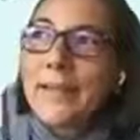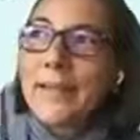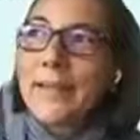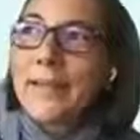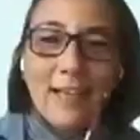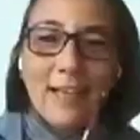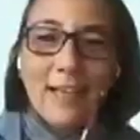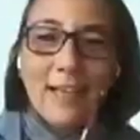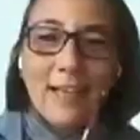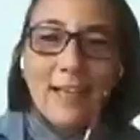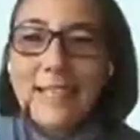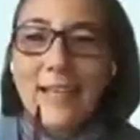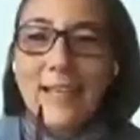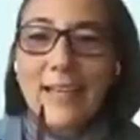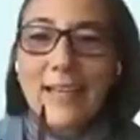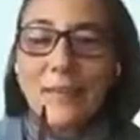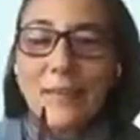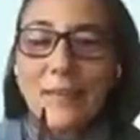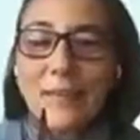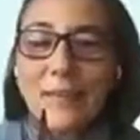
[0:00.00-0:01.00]
level,
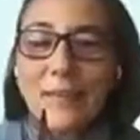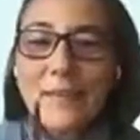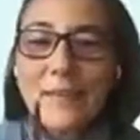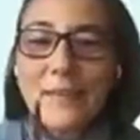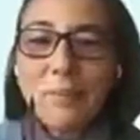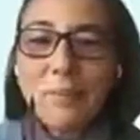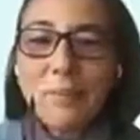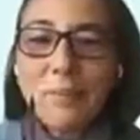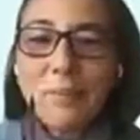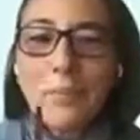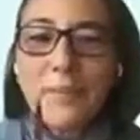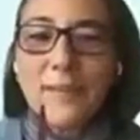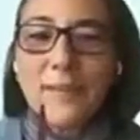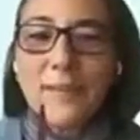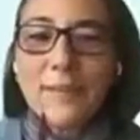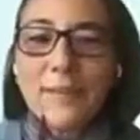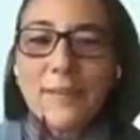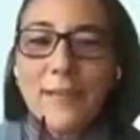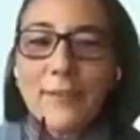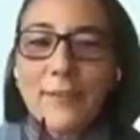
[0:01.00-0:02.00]
many
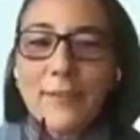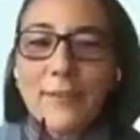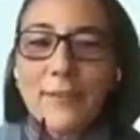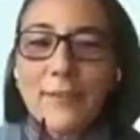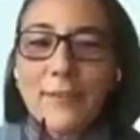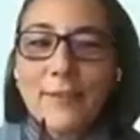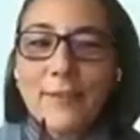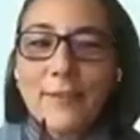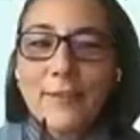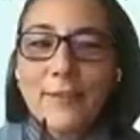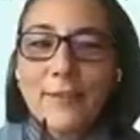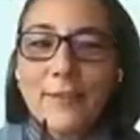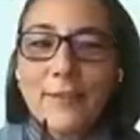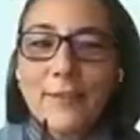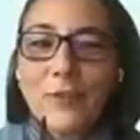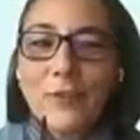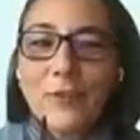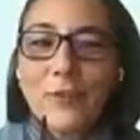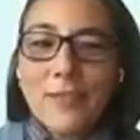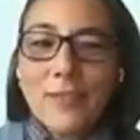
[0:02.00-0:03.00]
times people will
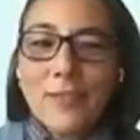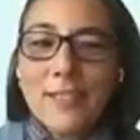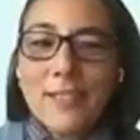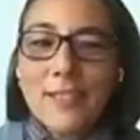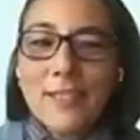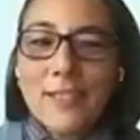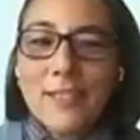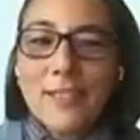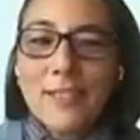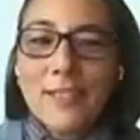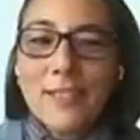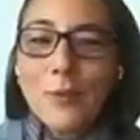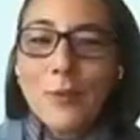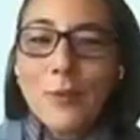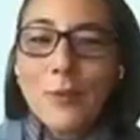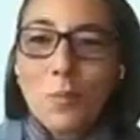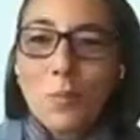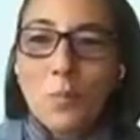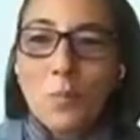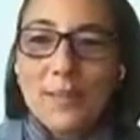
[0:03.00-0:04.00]
start to question,
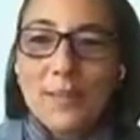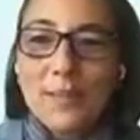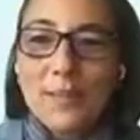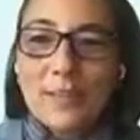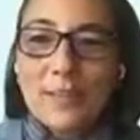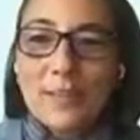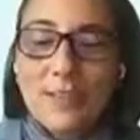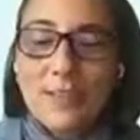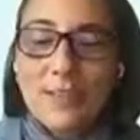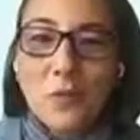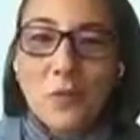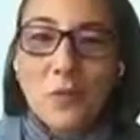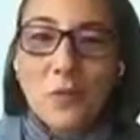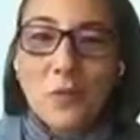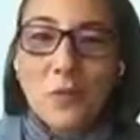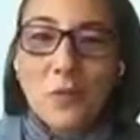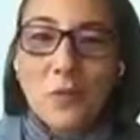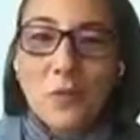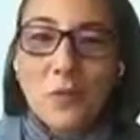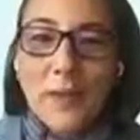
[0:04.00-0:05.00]
would I do
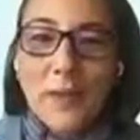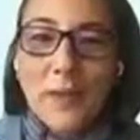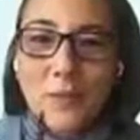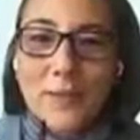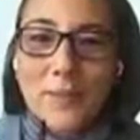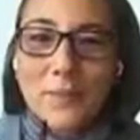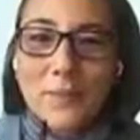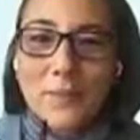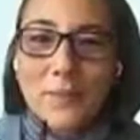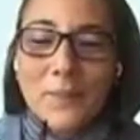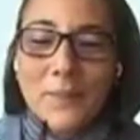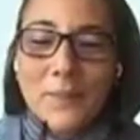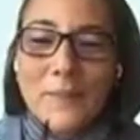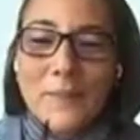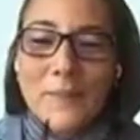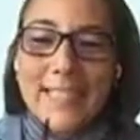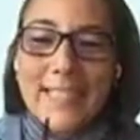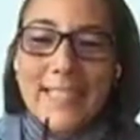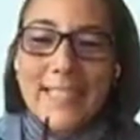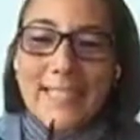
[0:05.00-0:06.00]
completely different what I'm
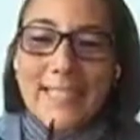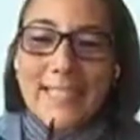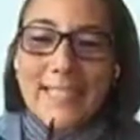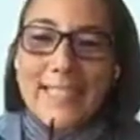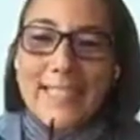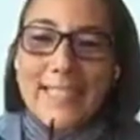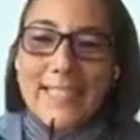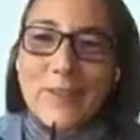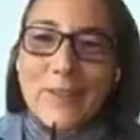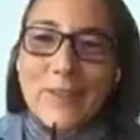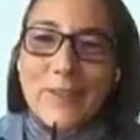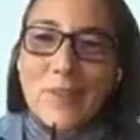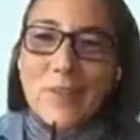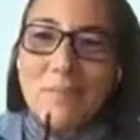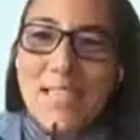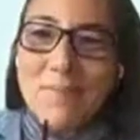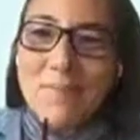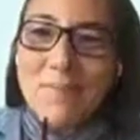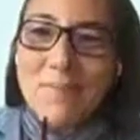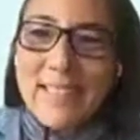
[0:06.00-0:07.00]
doing?
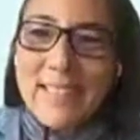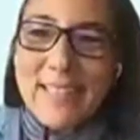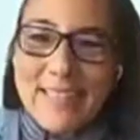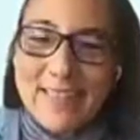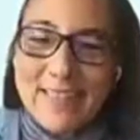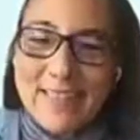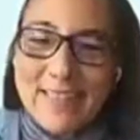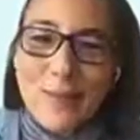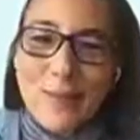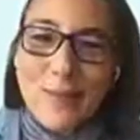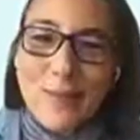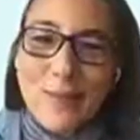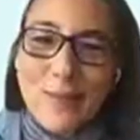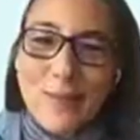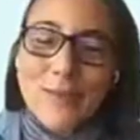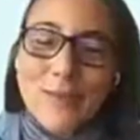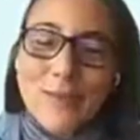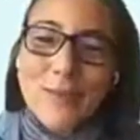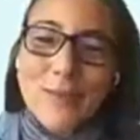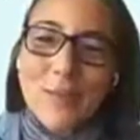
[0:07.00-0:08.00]
So maybe
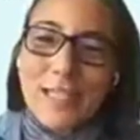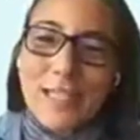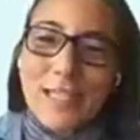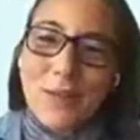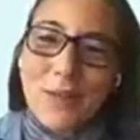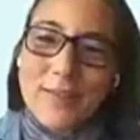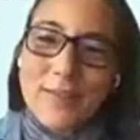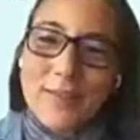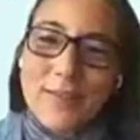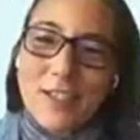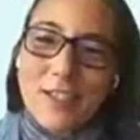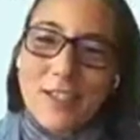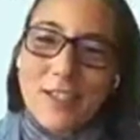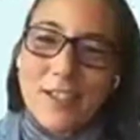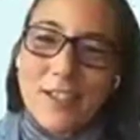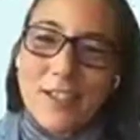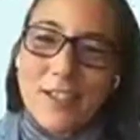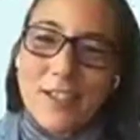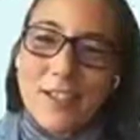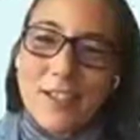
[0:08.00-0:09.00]
this is also
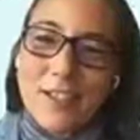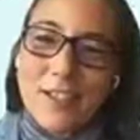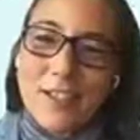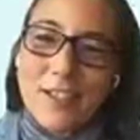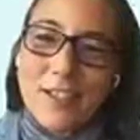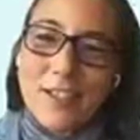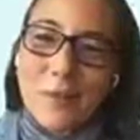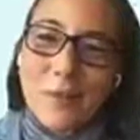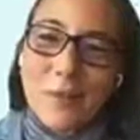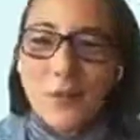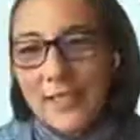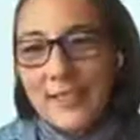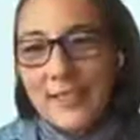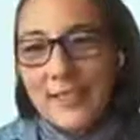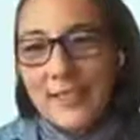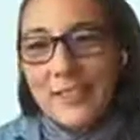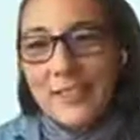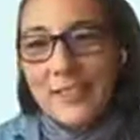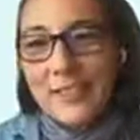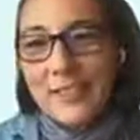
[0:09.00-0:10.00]
a consequence
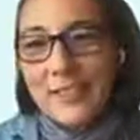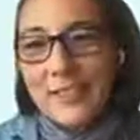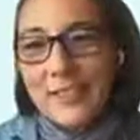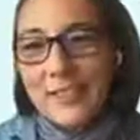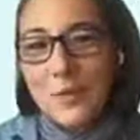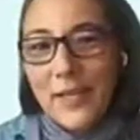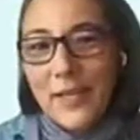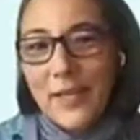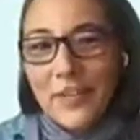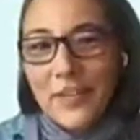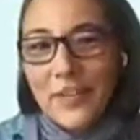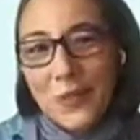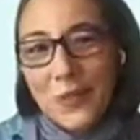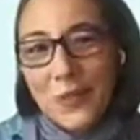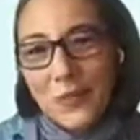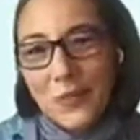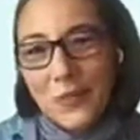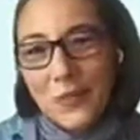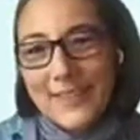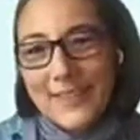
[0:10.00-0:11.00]
of COVID and the
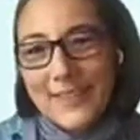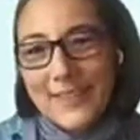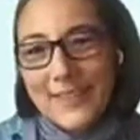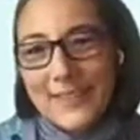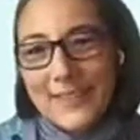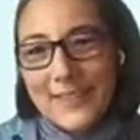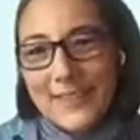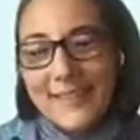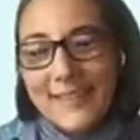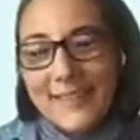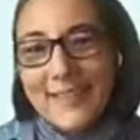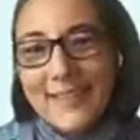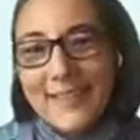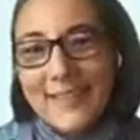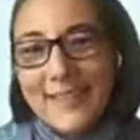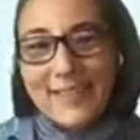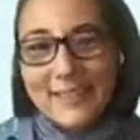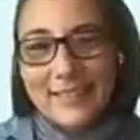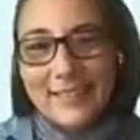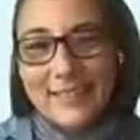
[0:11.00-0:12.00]
reflection of
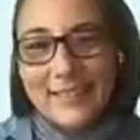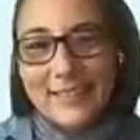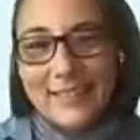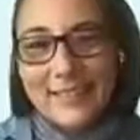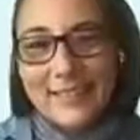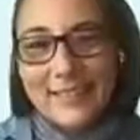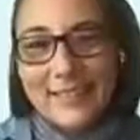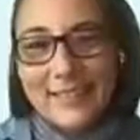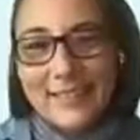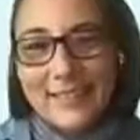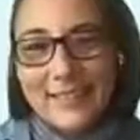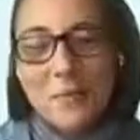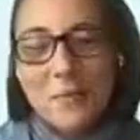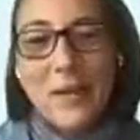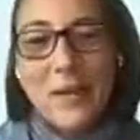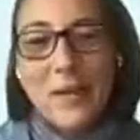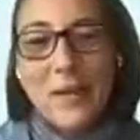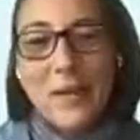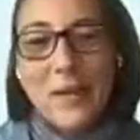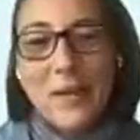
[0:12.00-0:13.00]
this last
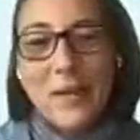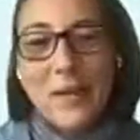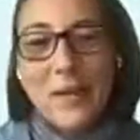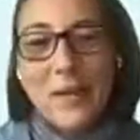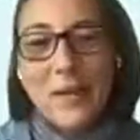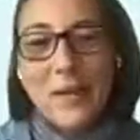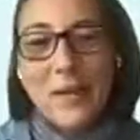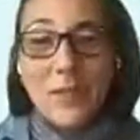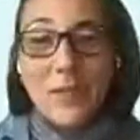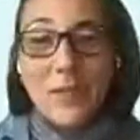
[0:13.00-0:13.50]
month,